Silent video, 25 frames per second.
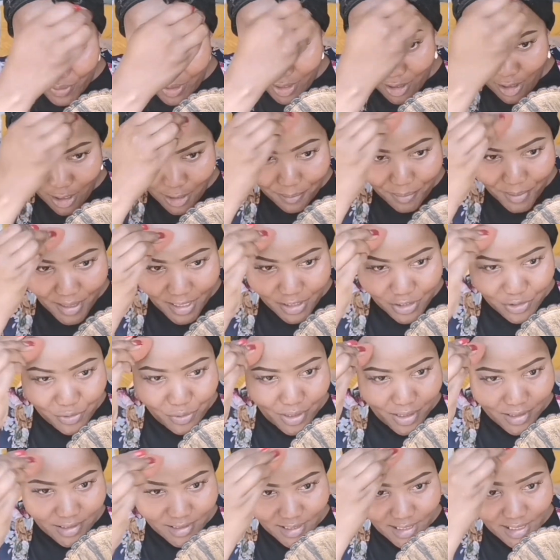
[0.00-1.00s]
We got back
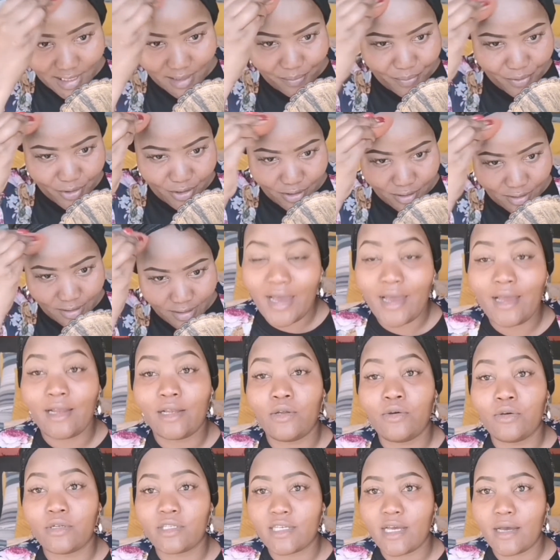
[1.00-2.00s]
to our table.
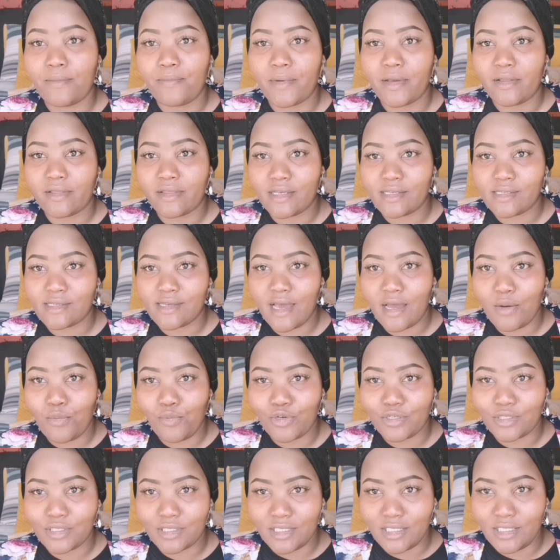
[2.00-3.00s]
I looked up and this
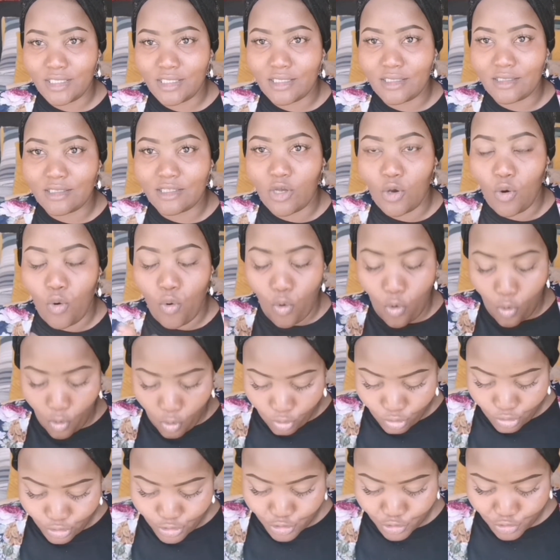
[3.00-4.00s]
guy was eating the
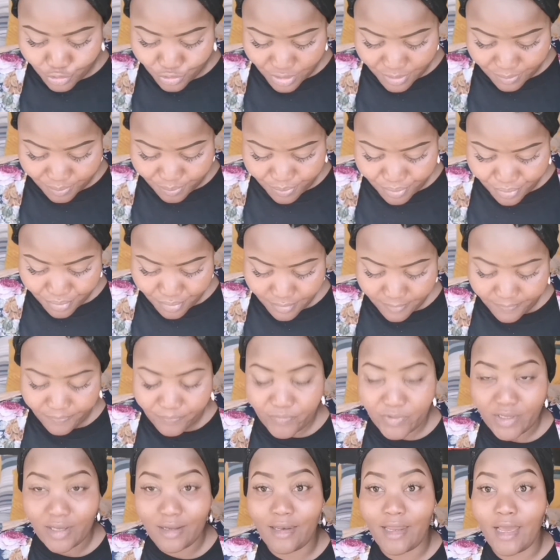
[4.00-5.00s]
whole shrimp.
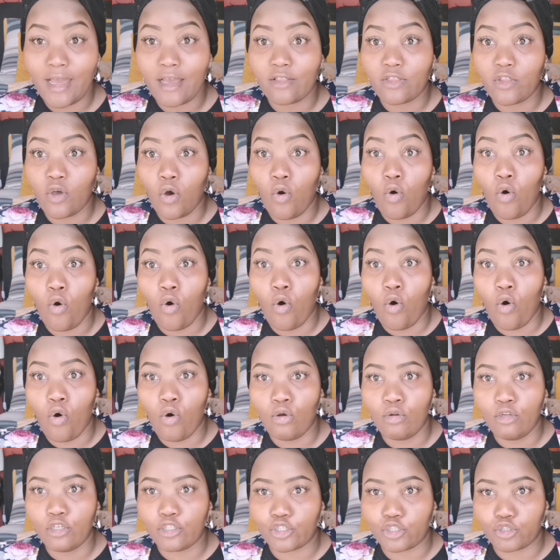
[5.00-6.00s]
Like the
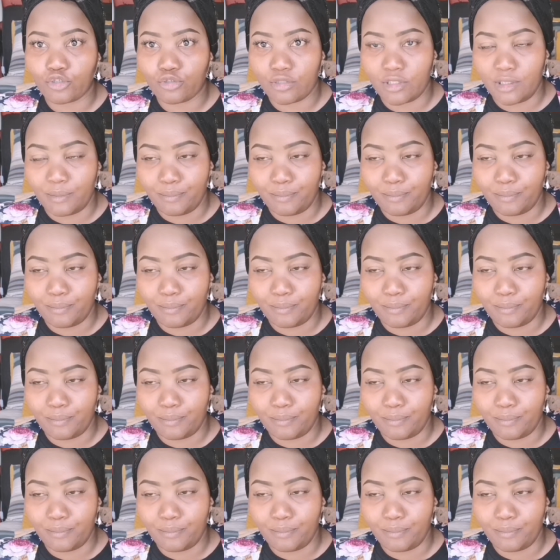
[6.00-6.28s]
whole